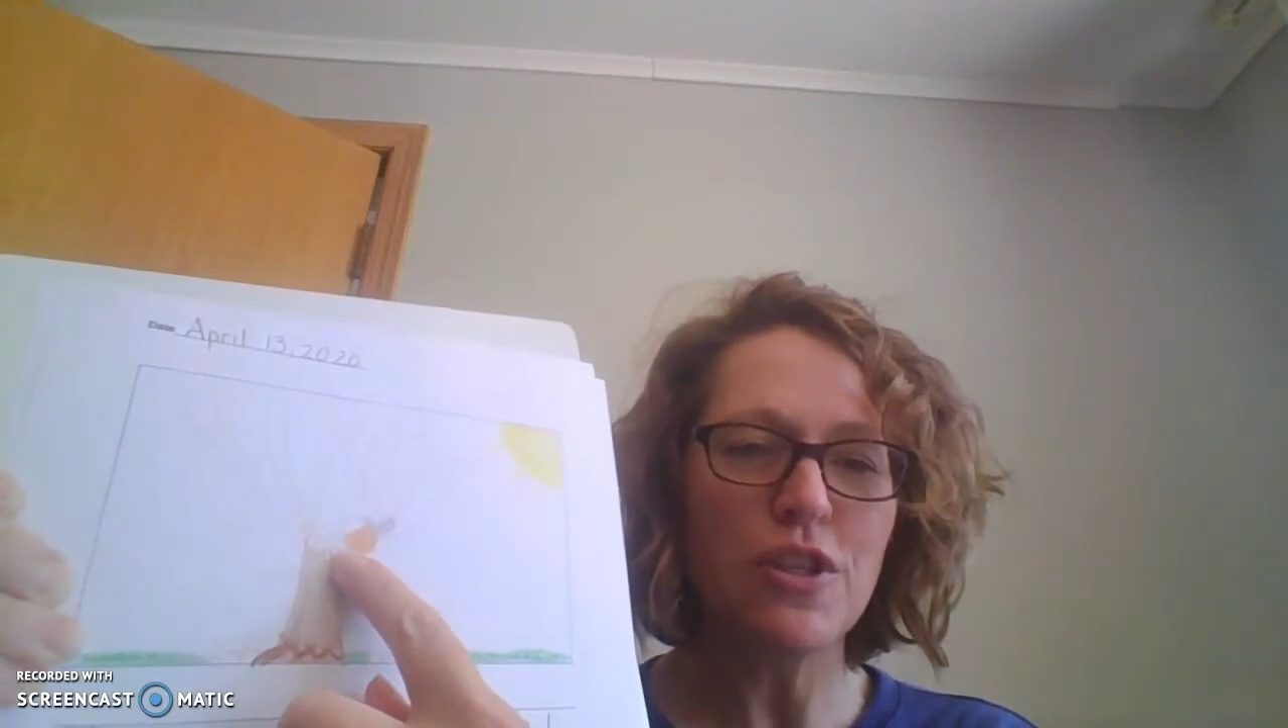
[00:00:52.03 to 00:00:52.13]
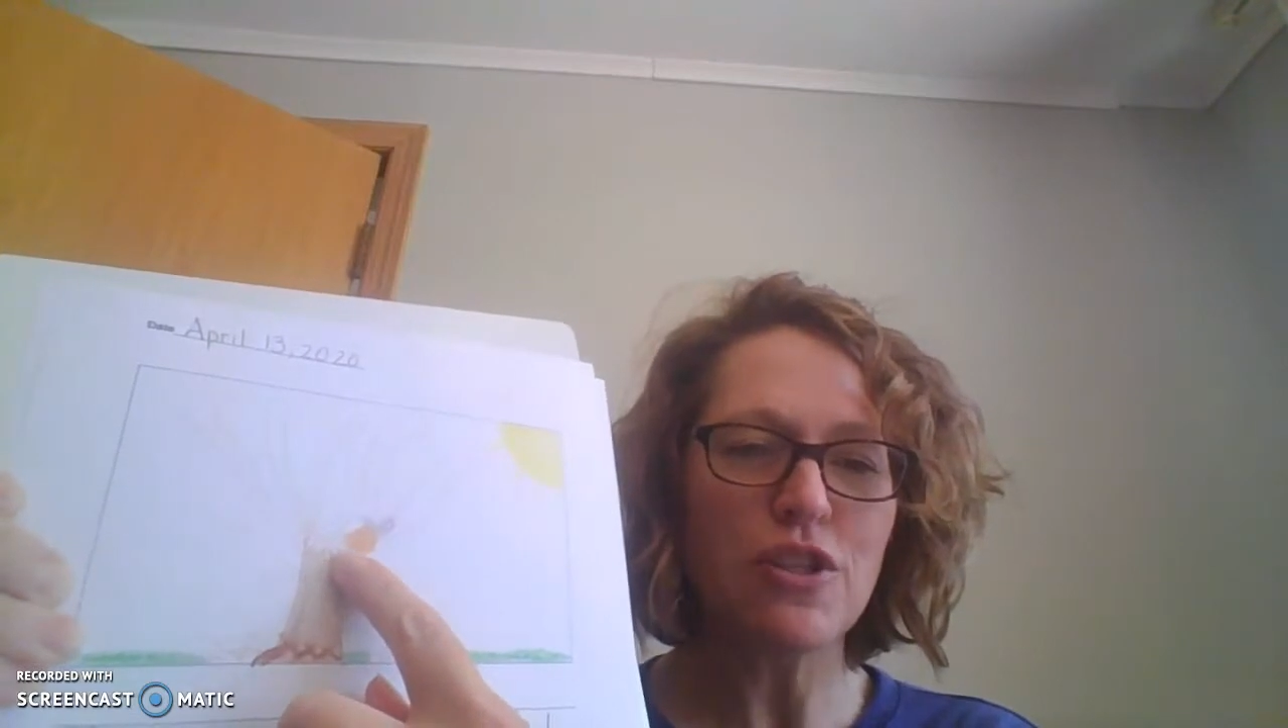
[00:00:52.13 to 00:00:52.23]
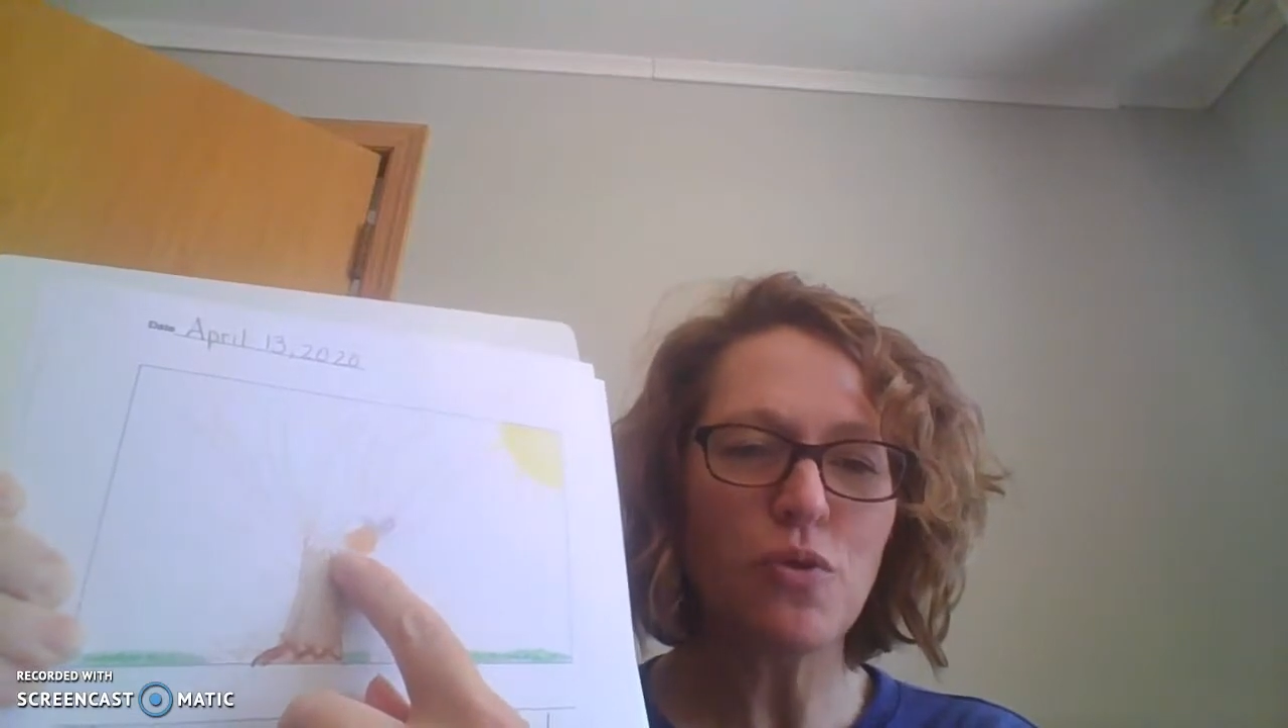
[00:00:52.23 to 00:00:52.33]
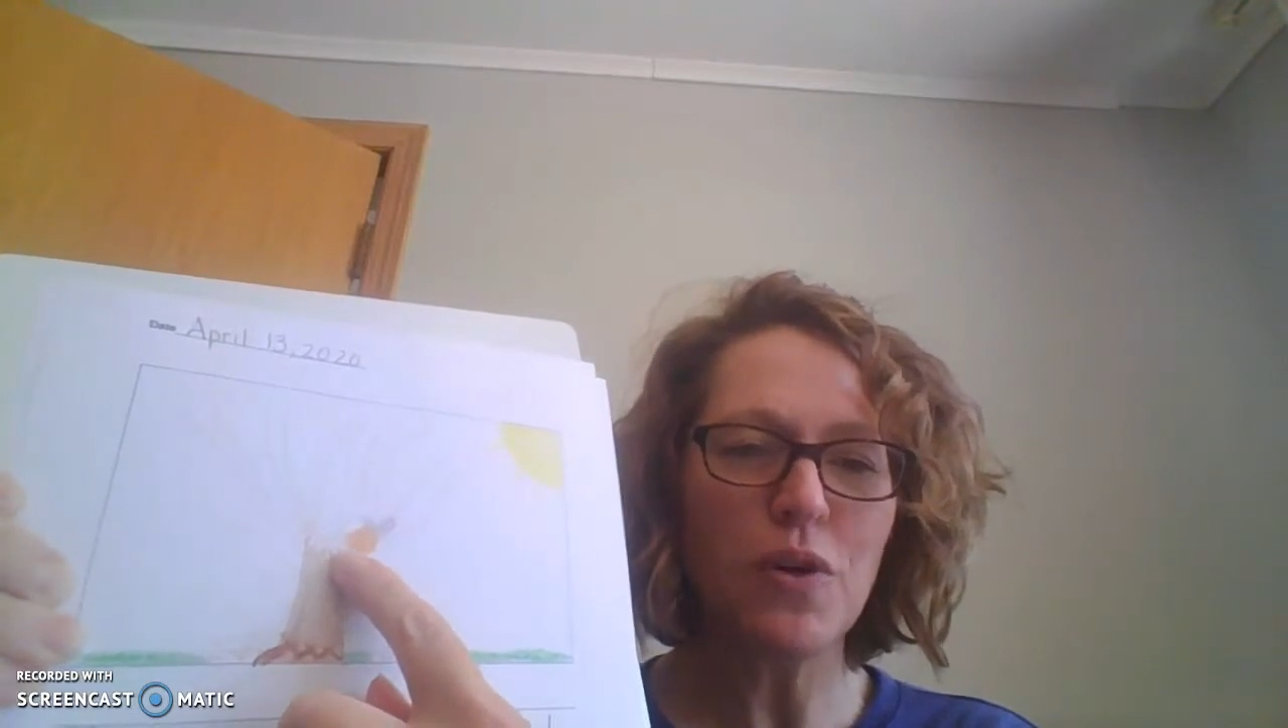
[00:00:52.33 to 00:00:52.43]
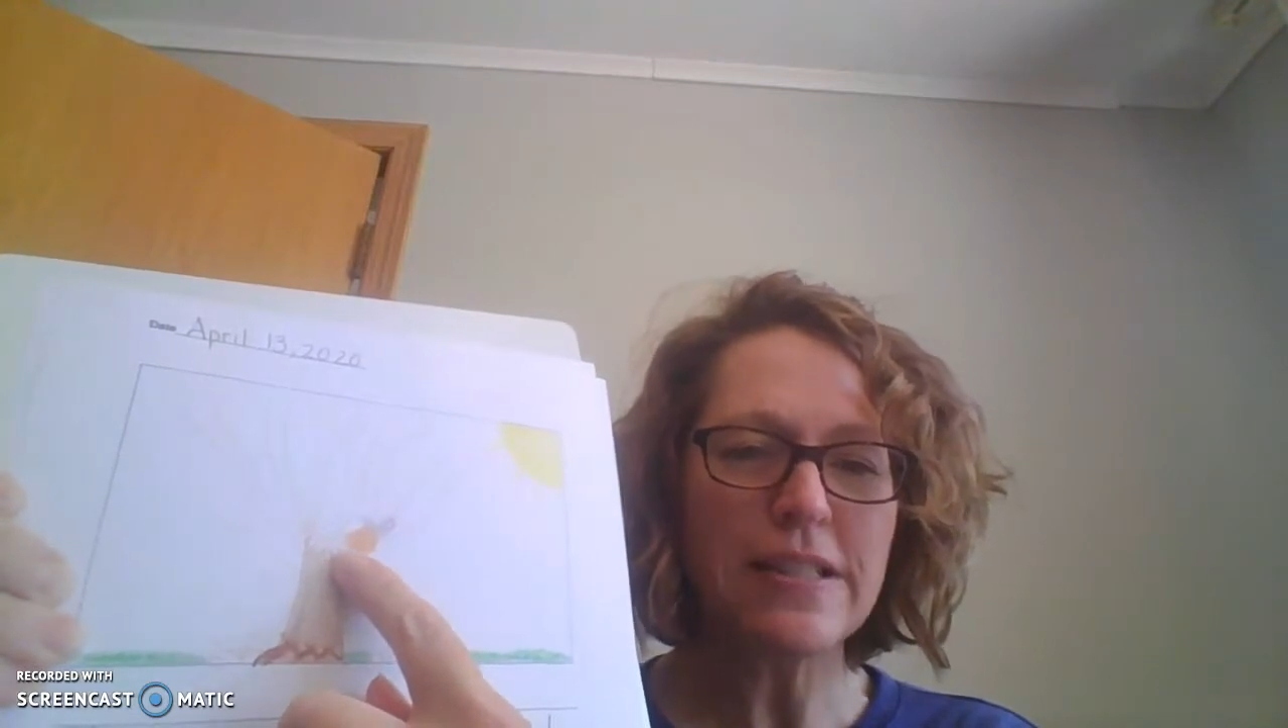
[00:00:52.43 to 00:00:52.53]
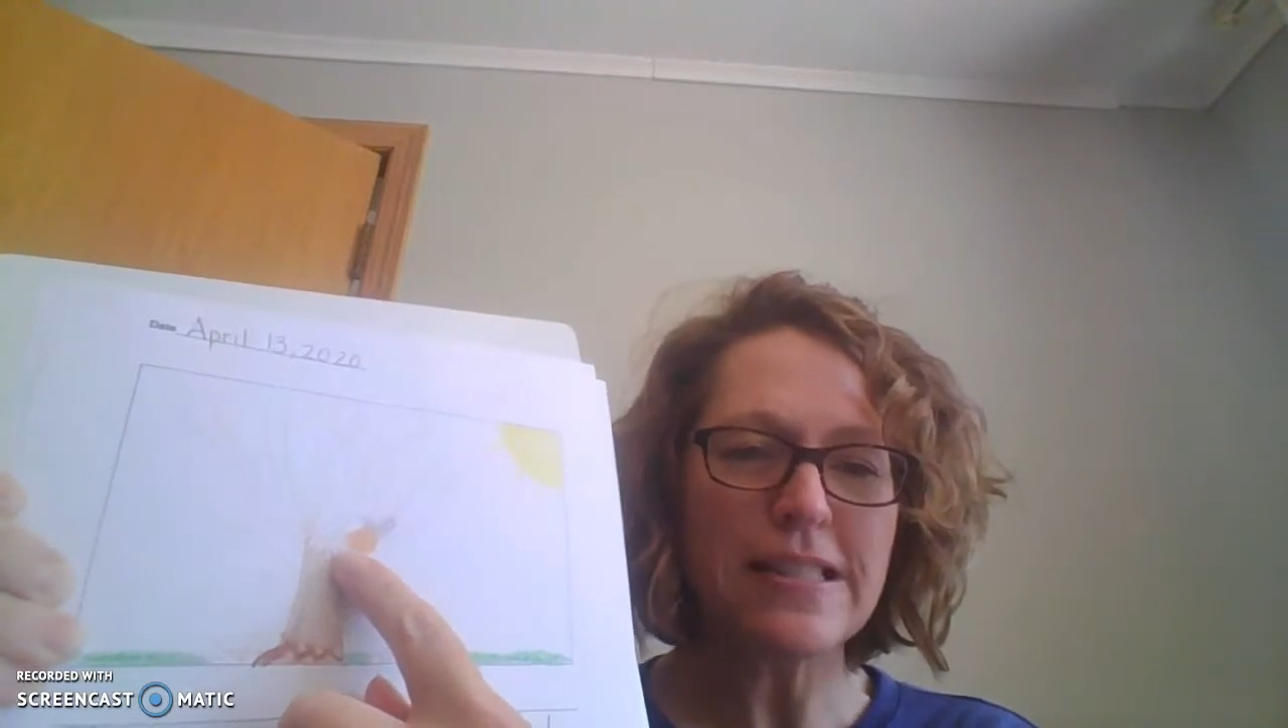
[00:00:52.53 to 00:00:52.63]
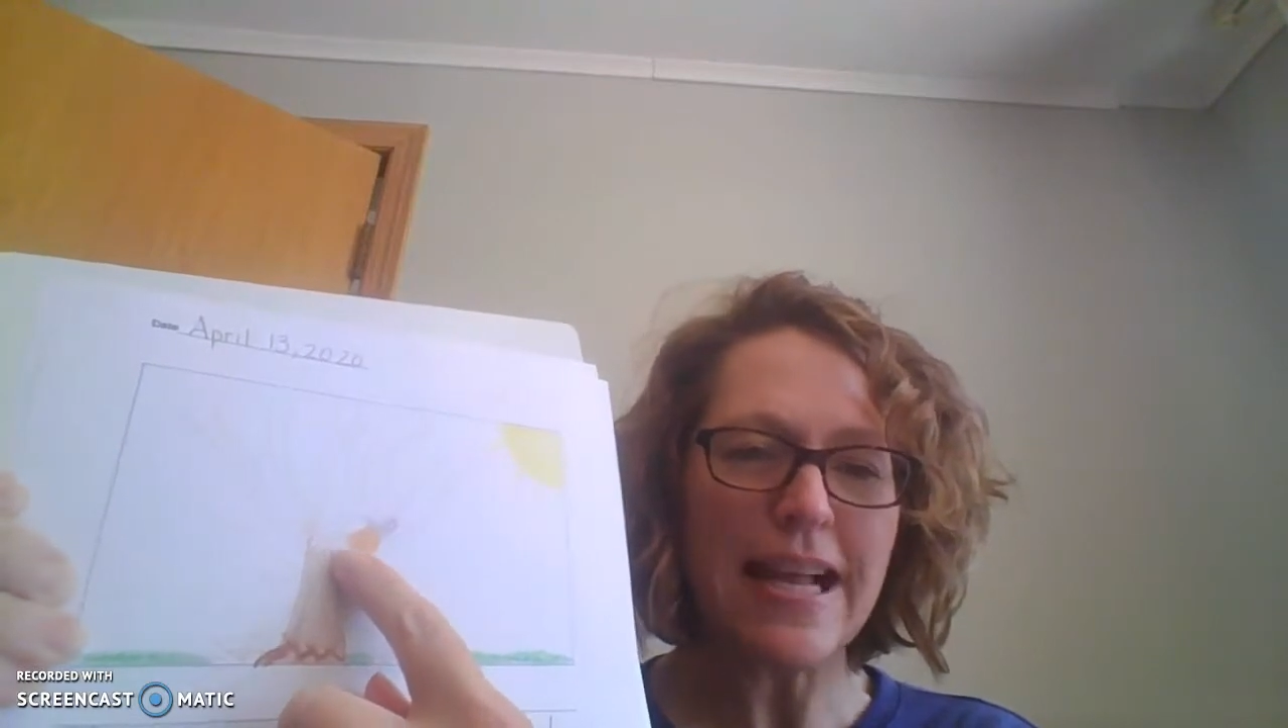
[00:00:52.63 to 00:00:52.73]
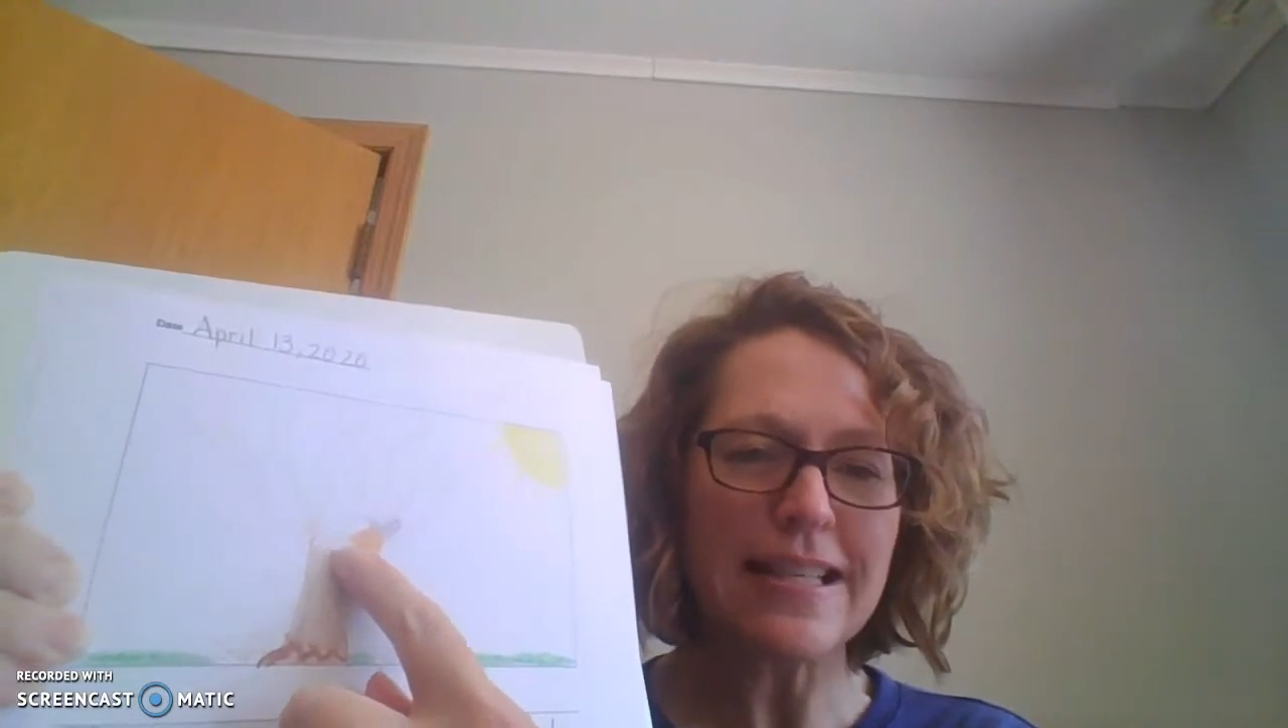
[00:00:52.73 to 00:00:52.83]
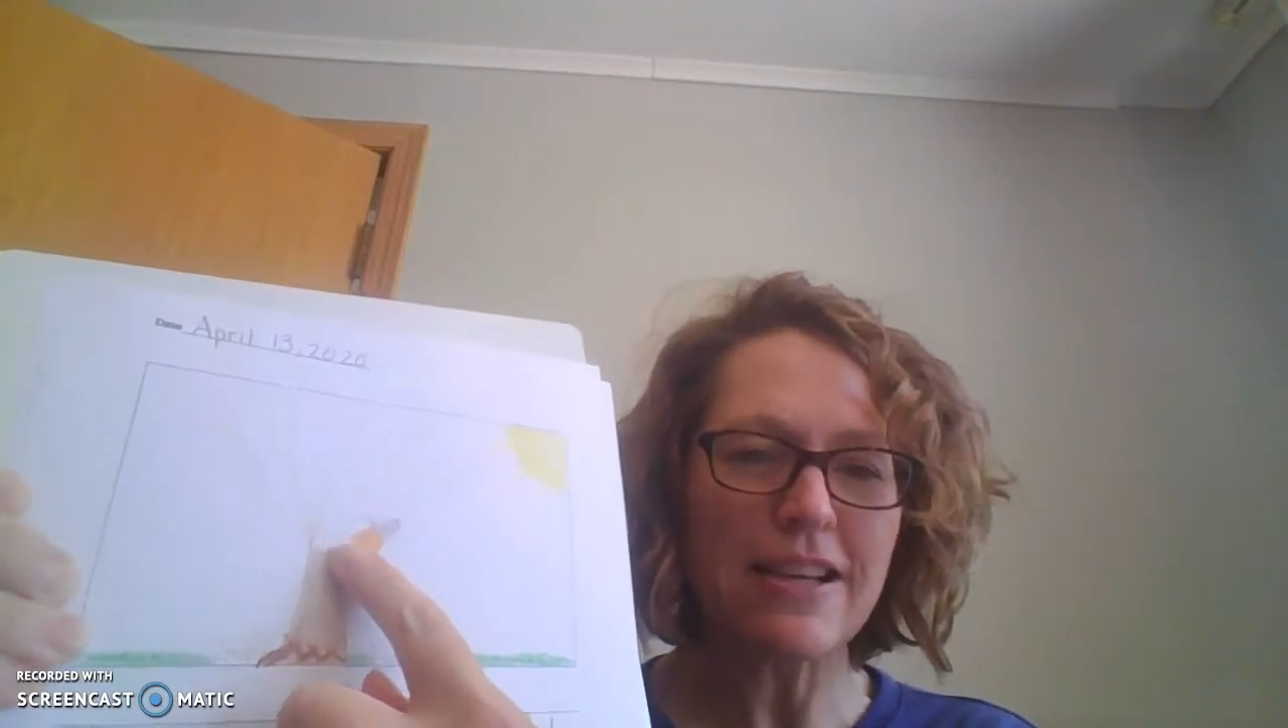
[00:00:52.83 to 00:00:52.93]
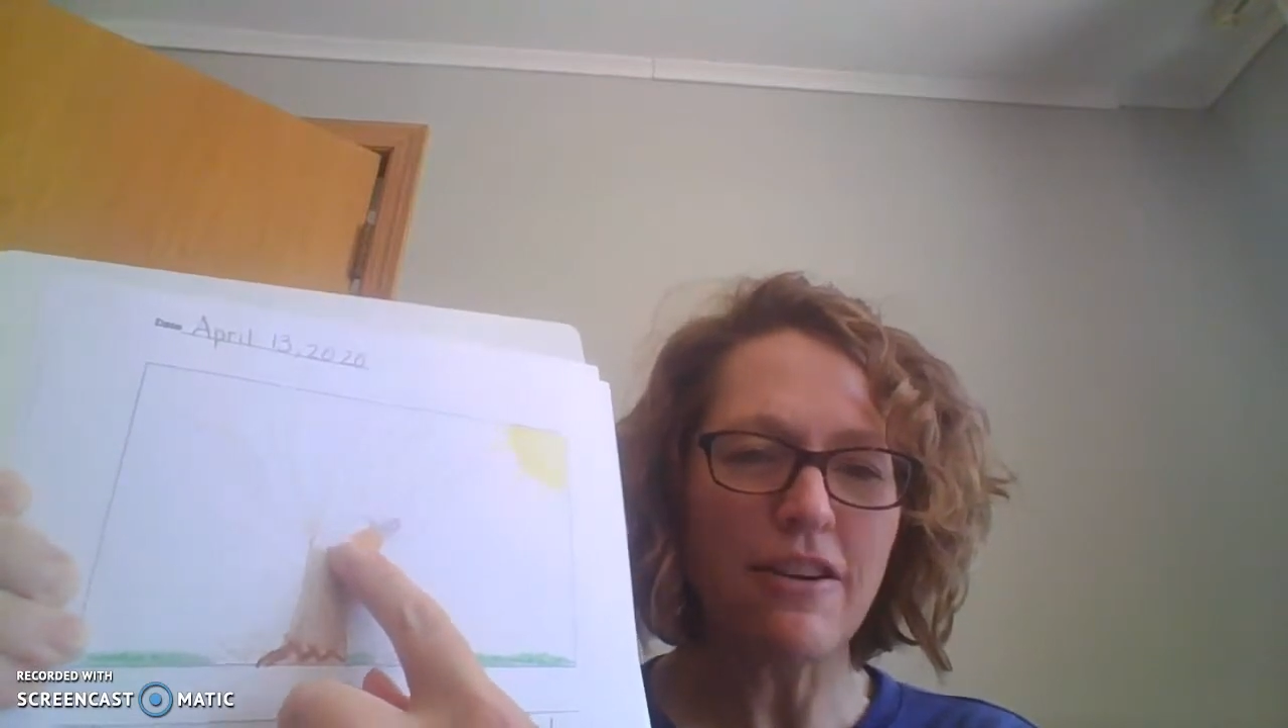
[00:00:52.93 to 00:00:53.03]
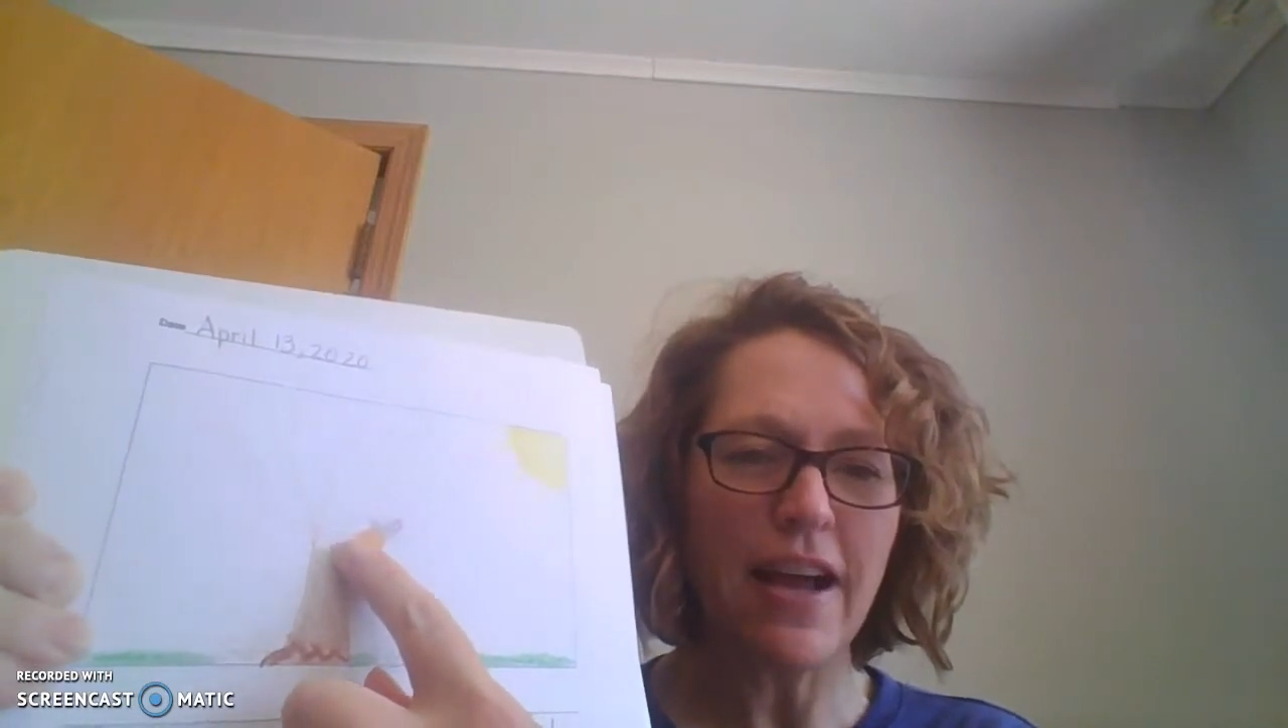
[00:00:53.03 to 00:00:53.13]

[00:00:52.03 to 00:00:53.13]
the squirrel's nest there,